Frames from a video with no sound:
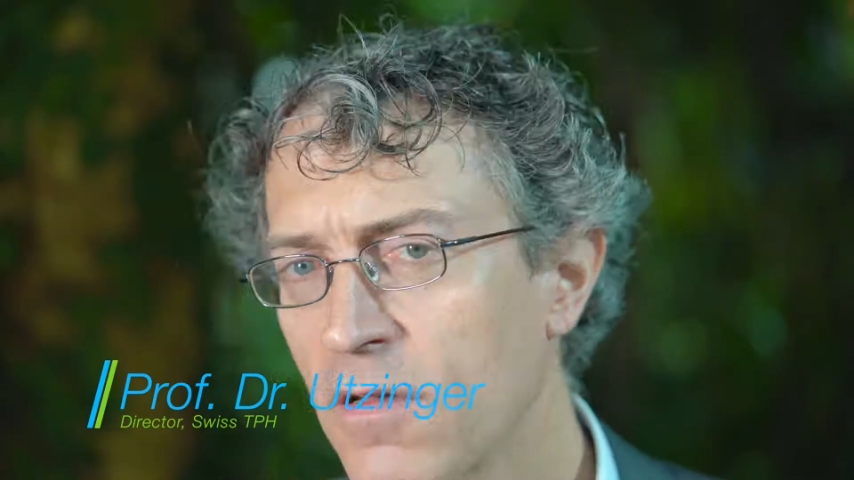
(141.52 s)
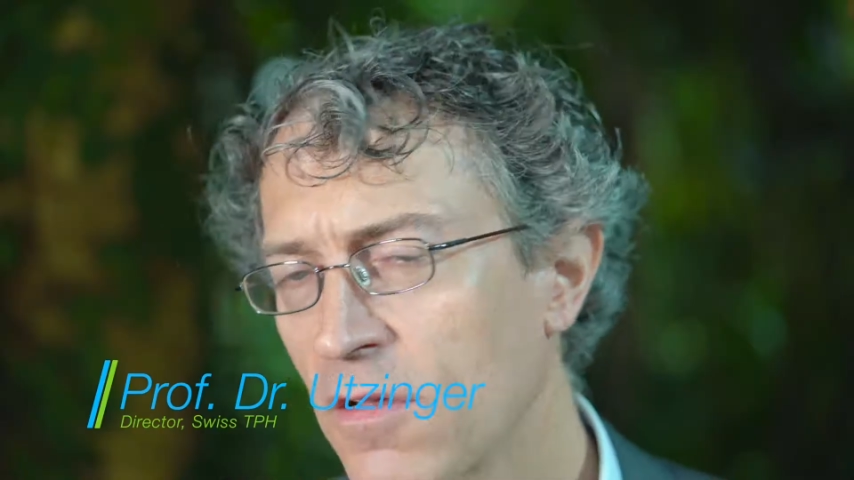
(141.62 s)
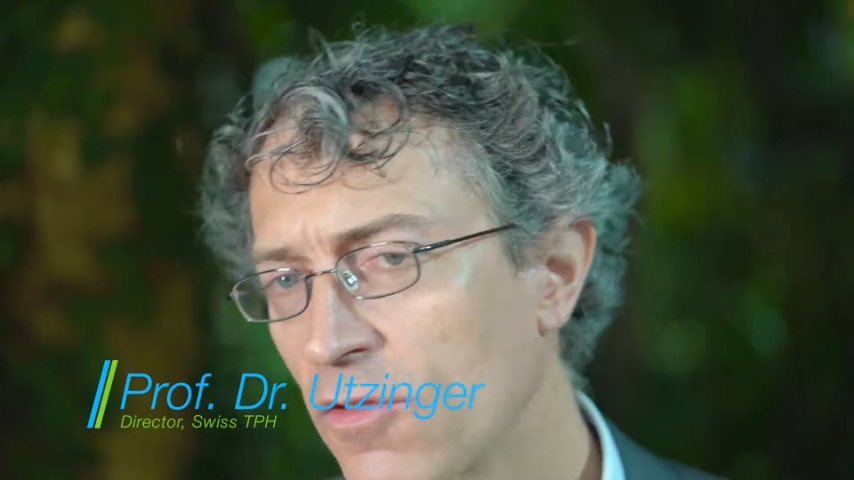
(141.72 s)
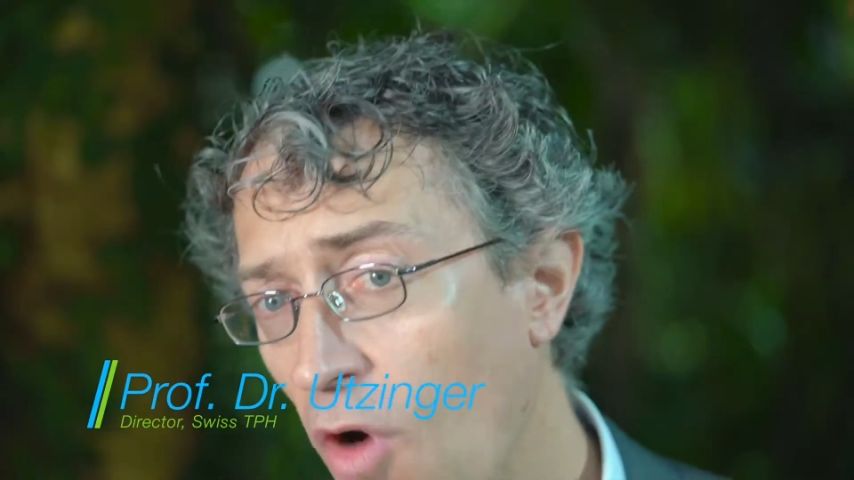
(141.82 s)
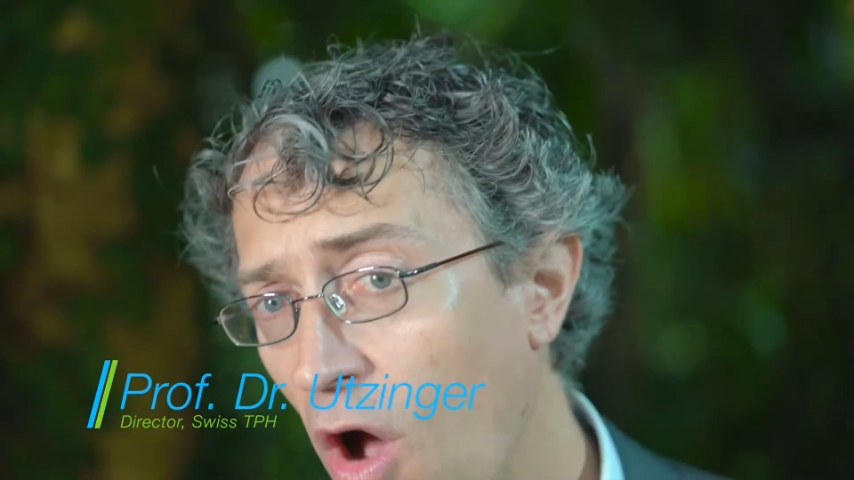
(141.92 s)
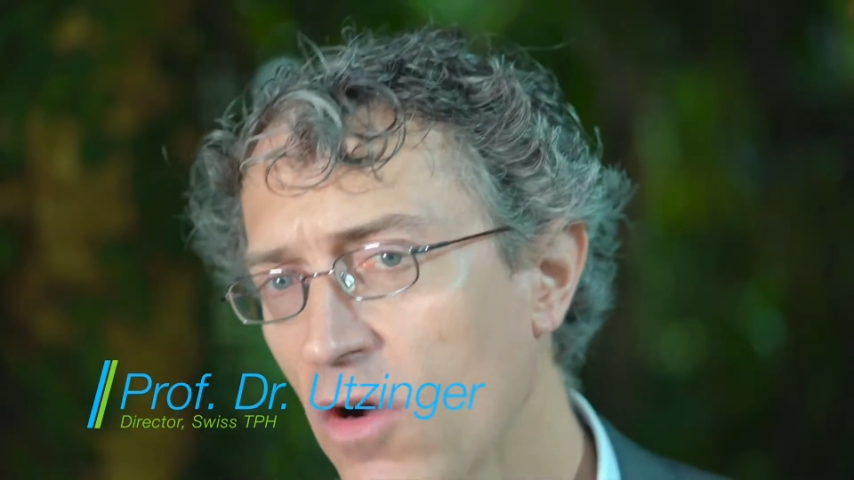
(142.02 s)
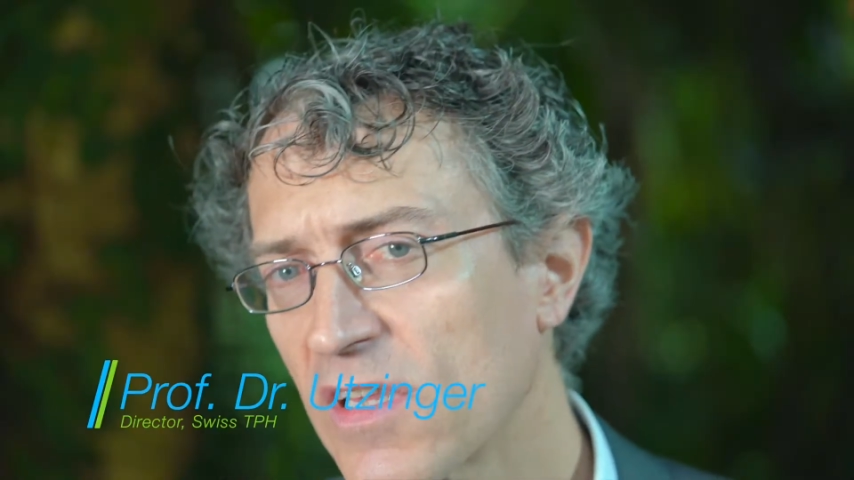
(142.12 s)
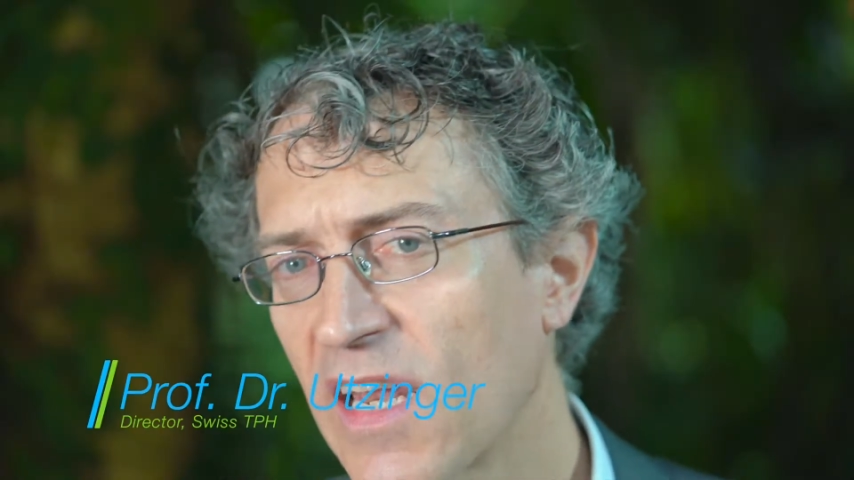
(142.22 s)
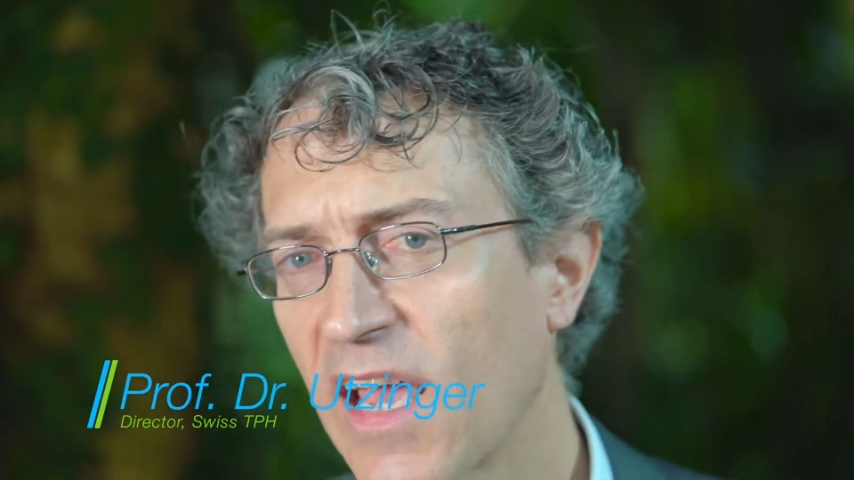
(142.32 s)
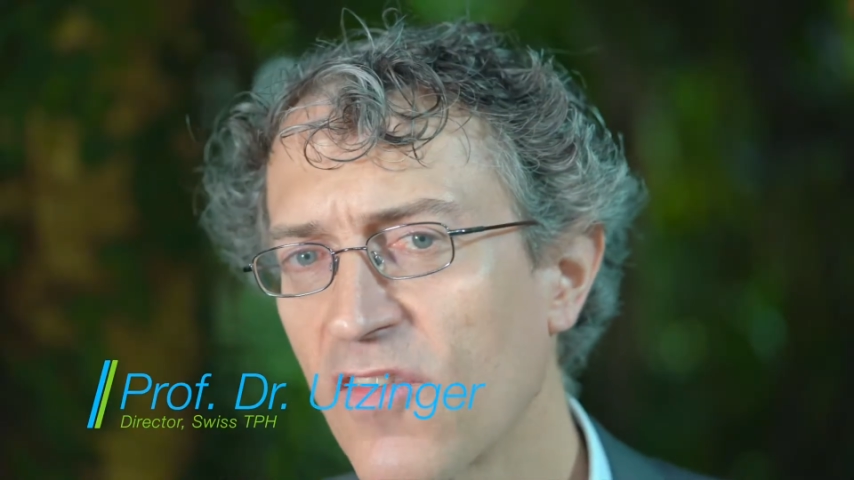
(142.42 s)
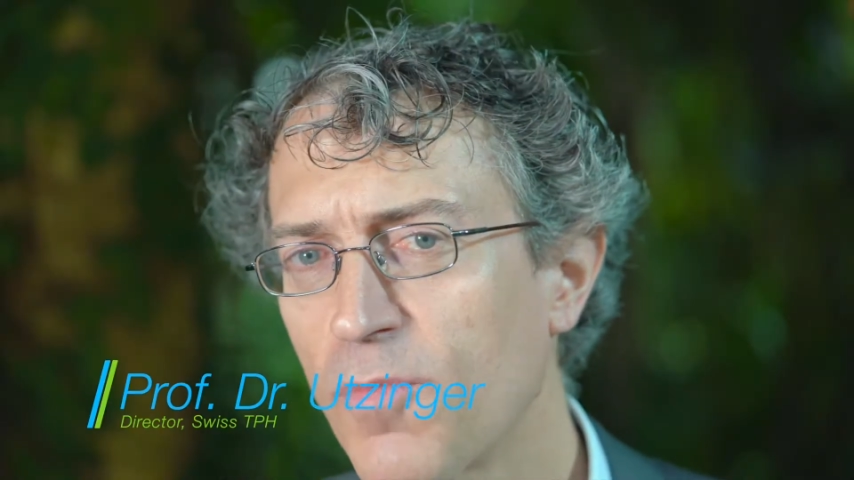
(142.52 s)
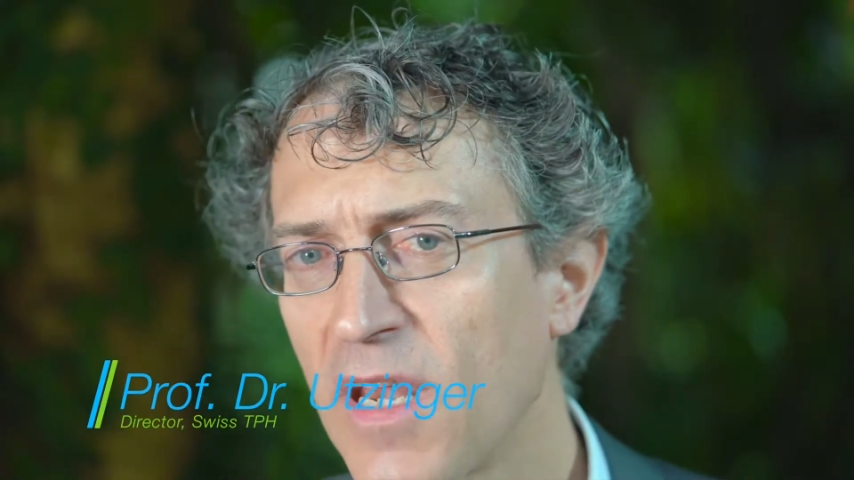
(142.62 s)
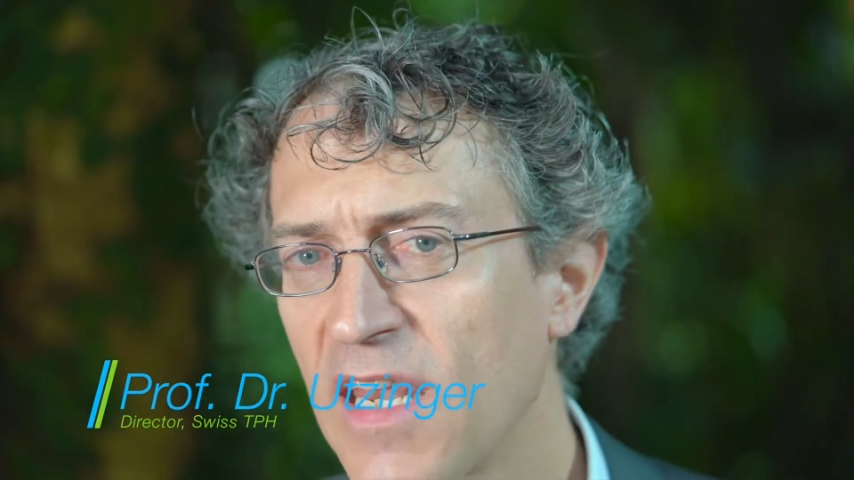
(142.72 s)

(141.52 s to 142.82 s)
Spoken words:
a drug that has been